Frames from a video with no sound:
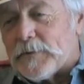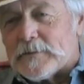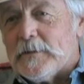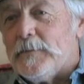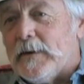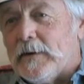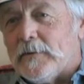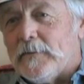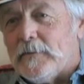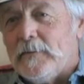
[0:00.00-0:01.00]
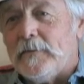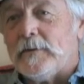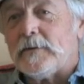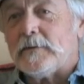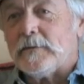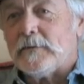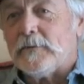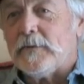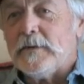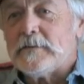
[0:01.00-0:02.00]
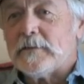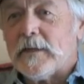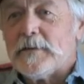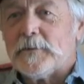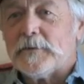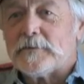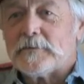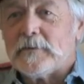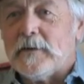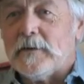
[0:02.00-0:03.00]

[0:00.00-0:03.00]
somehow, these laborers